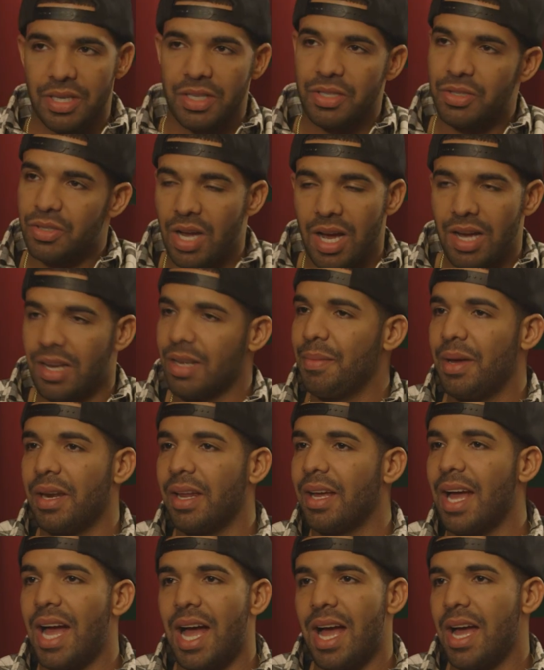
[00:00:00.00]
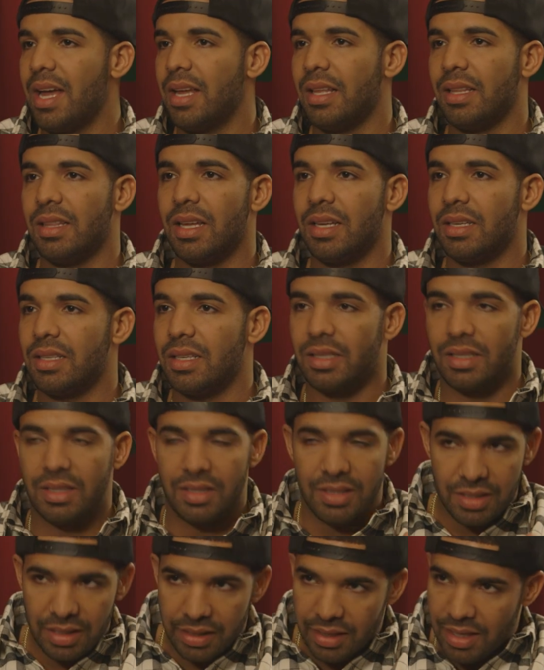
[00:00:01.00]
t you're talking about a guy that uh,
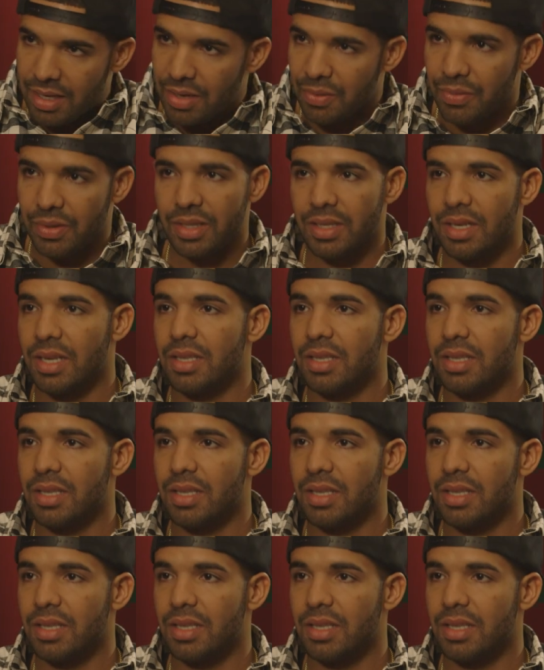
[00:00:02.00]
literally